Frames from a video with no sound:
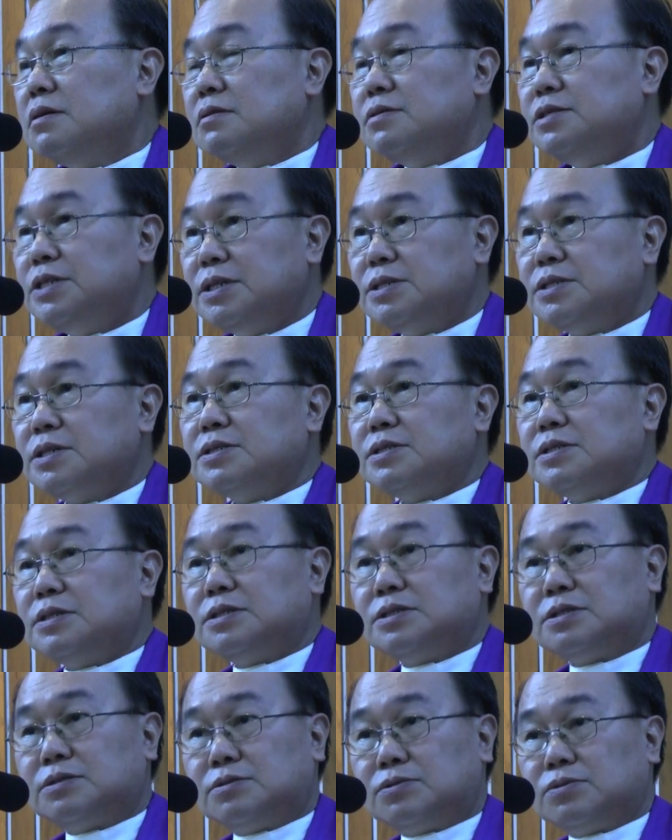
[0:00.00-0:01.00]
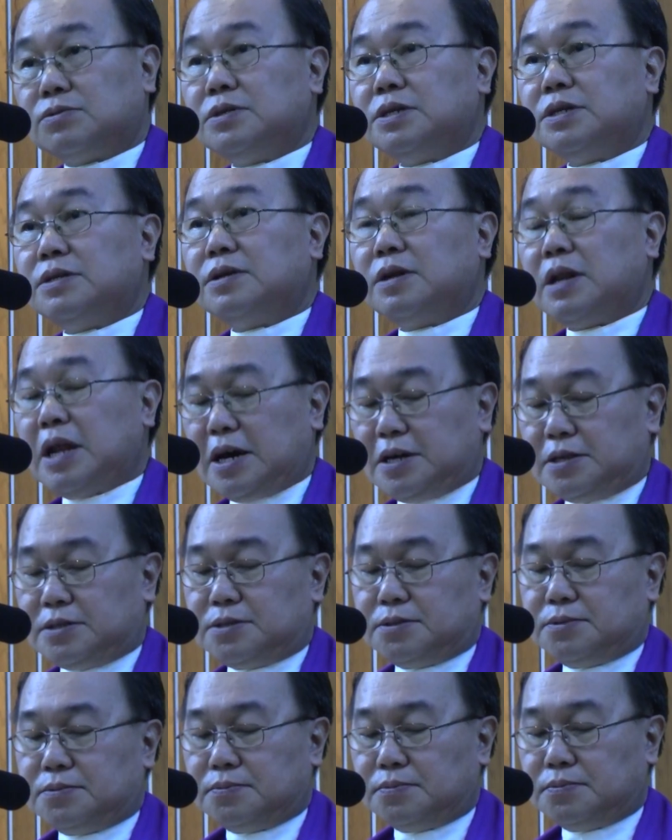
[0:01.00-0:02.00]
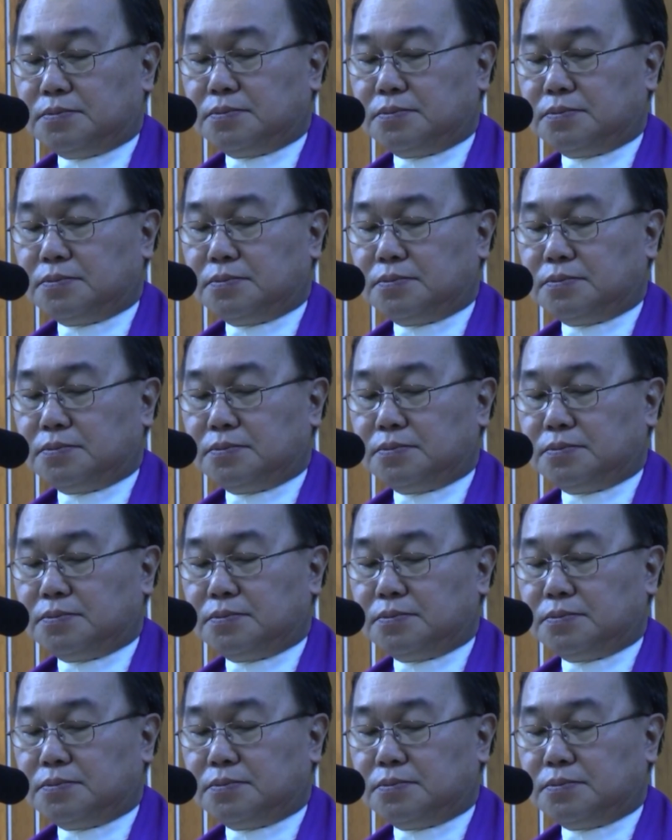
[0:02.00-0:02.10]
Jesus is truly the light.